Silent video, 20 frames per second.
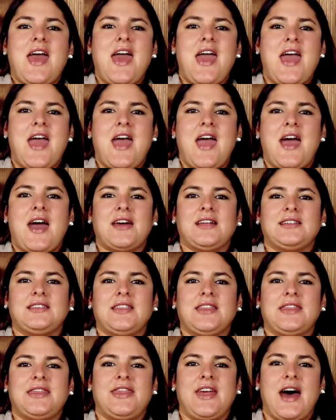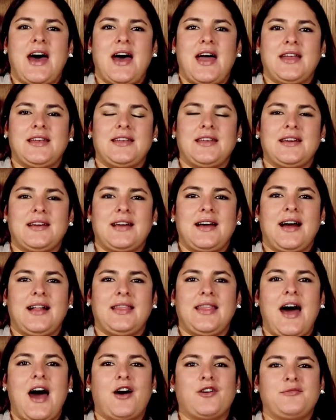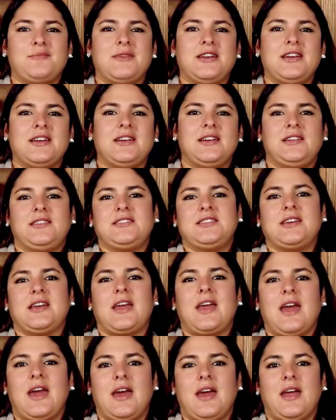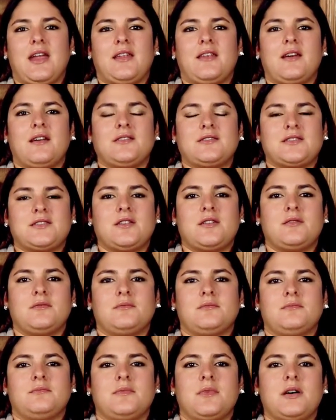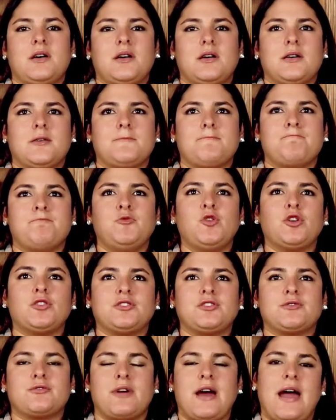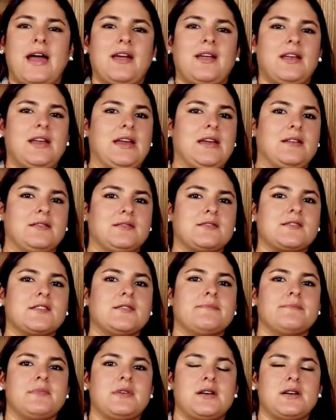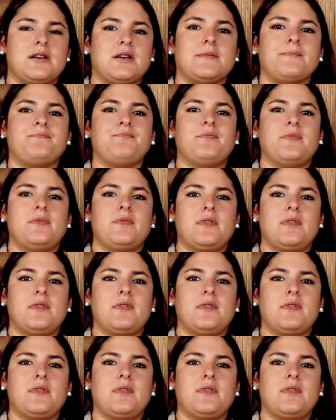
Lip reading: and that allowed me to get some notoriety and some